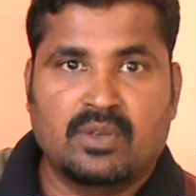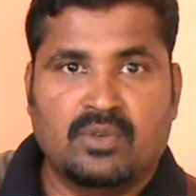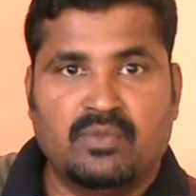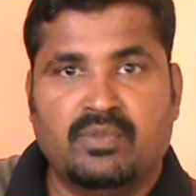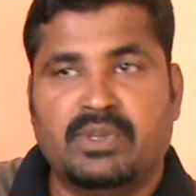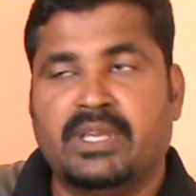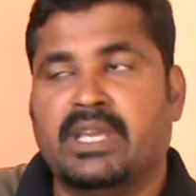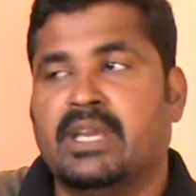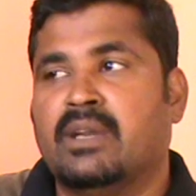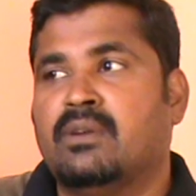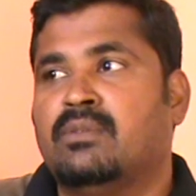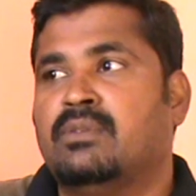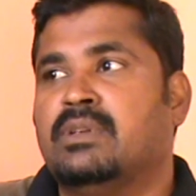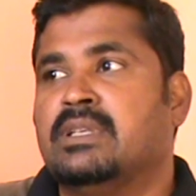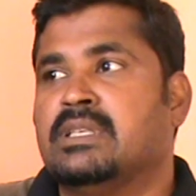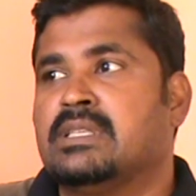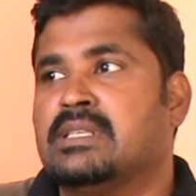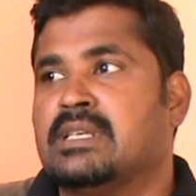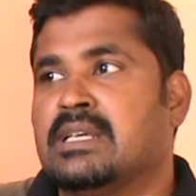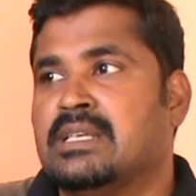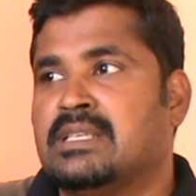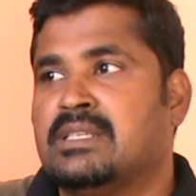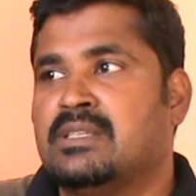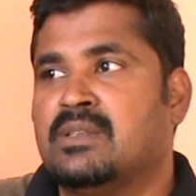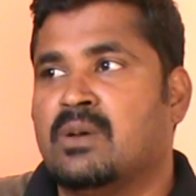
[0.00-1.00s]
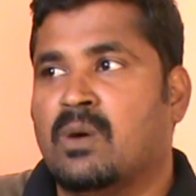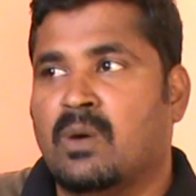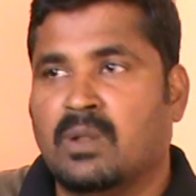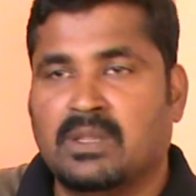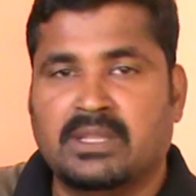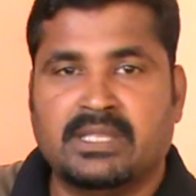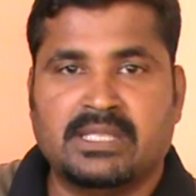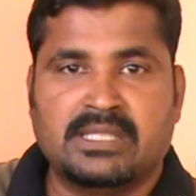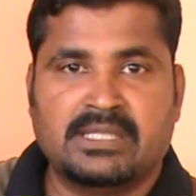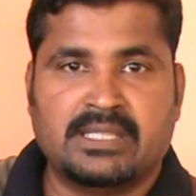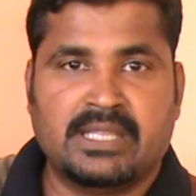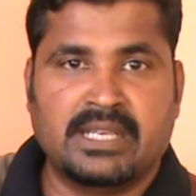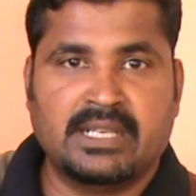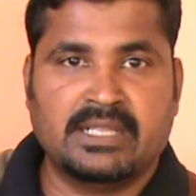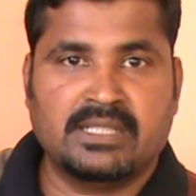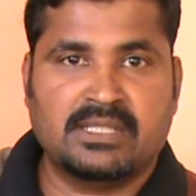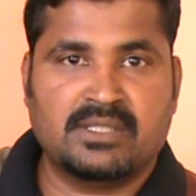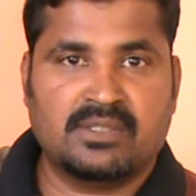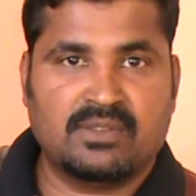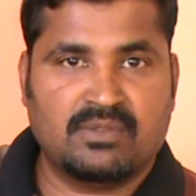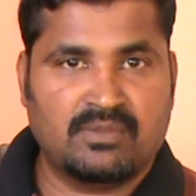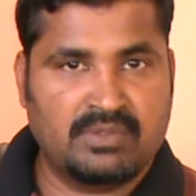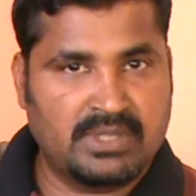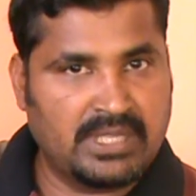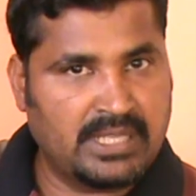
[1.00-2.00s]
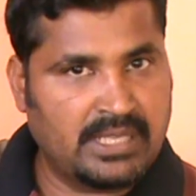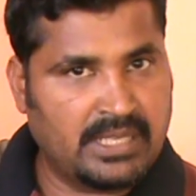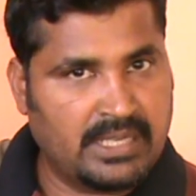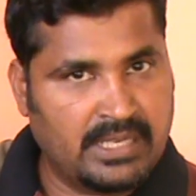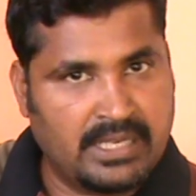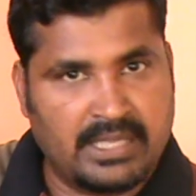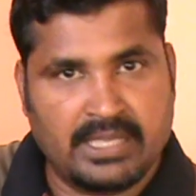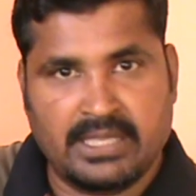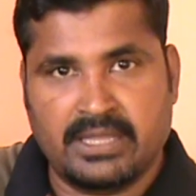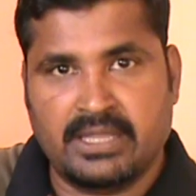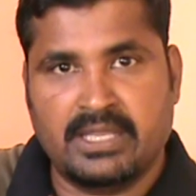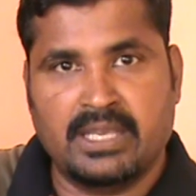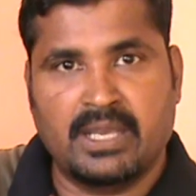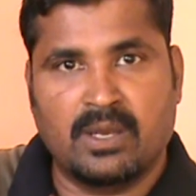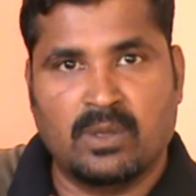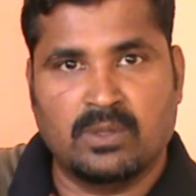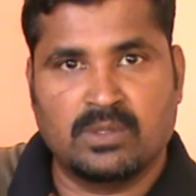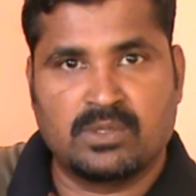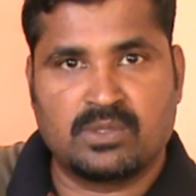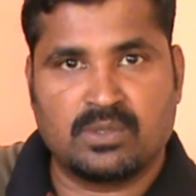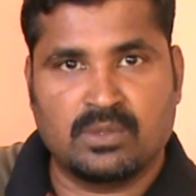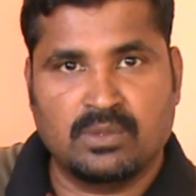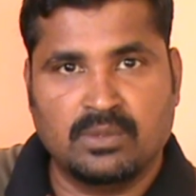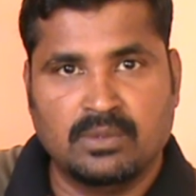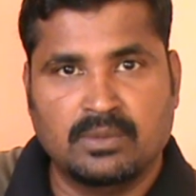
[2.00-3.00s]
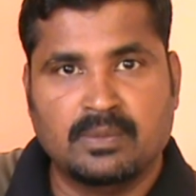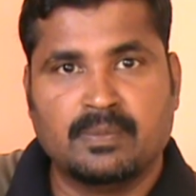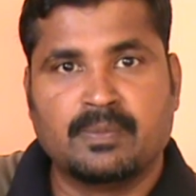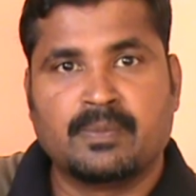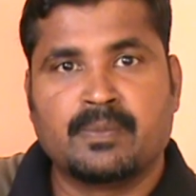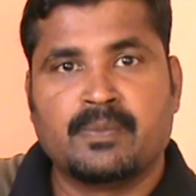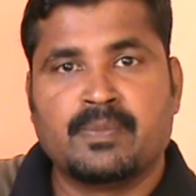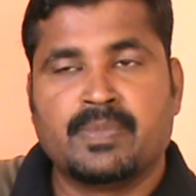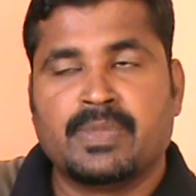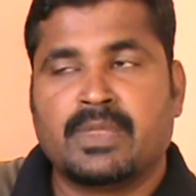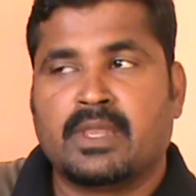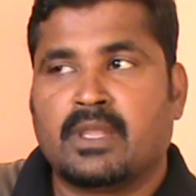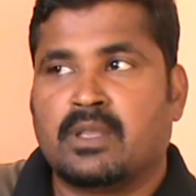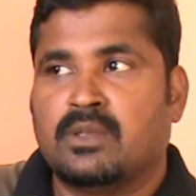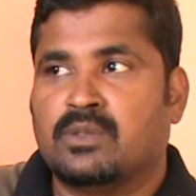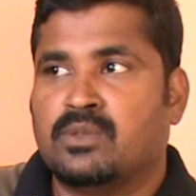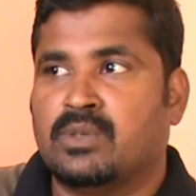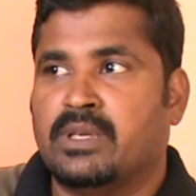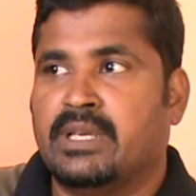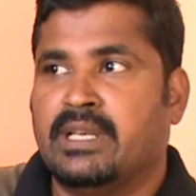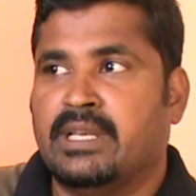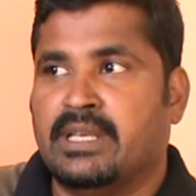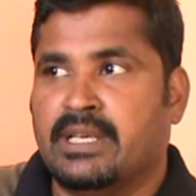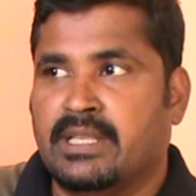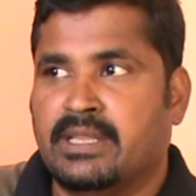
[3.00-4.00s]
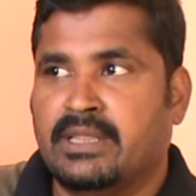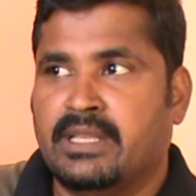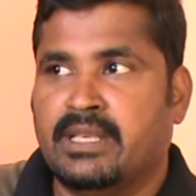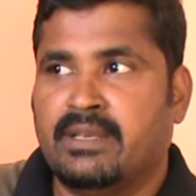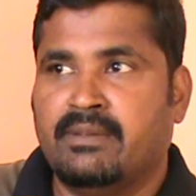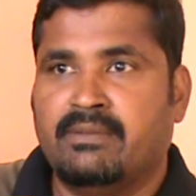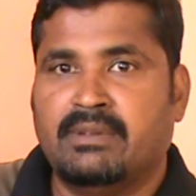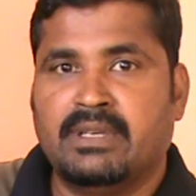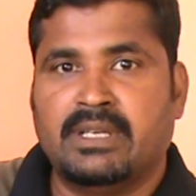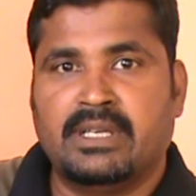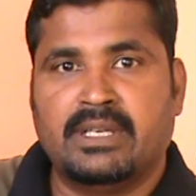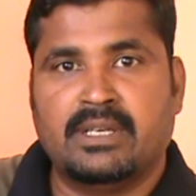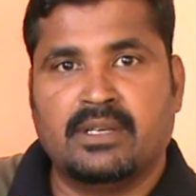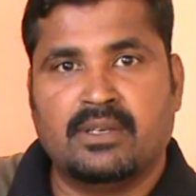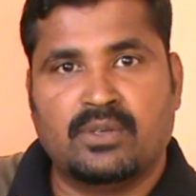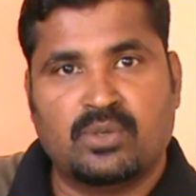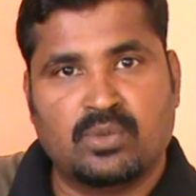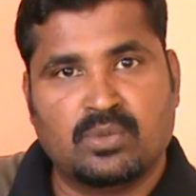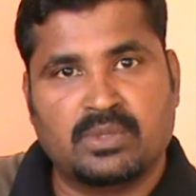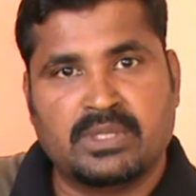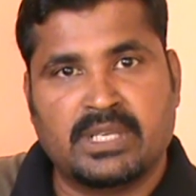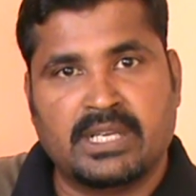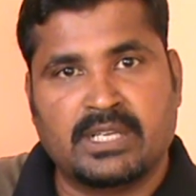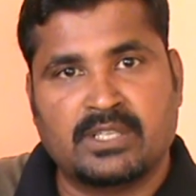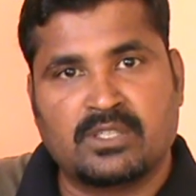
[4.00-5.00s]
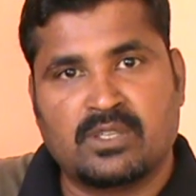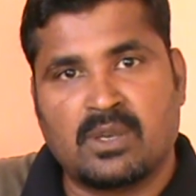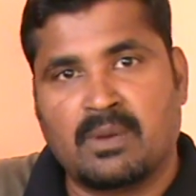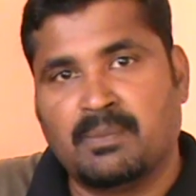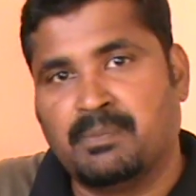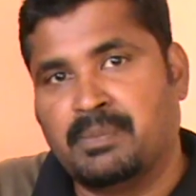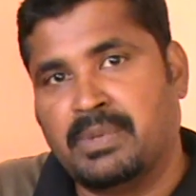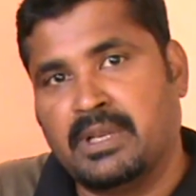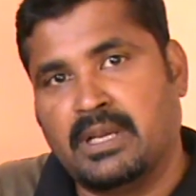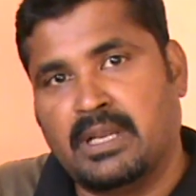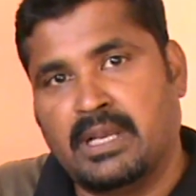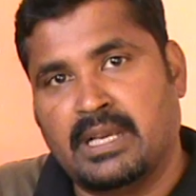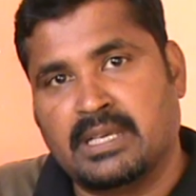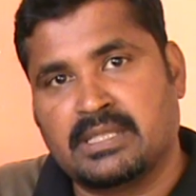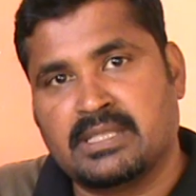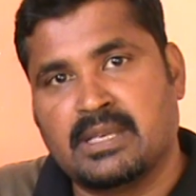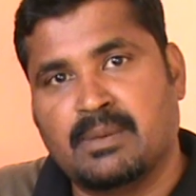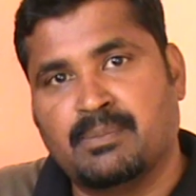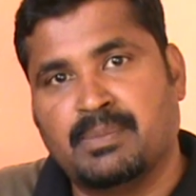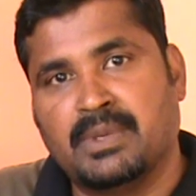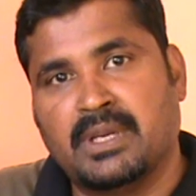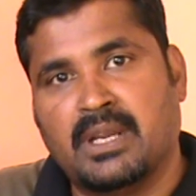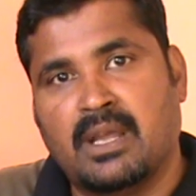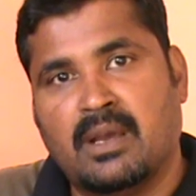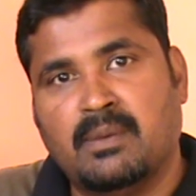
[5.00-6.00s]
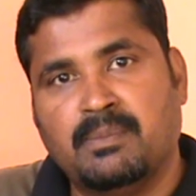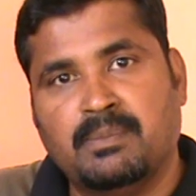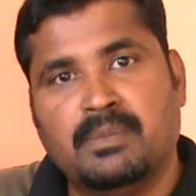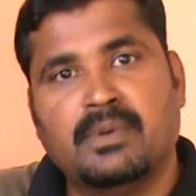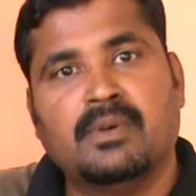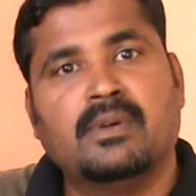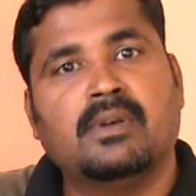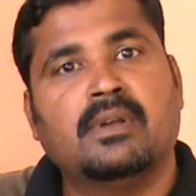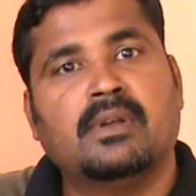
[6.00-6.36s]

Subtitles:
We have discussed all these things in Hindi also. So in Hindi we took the example of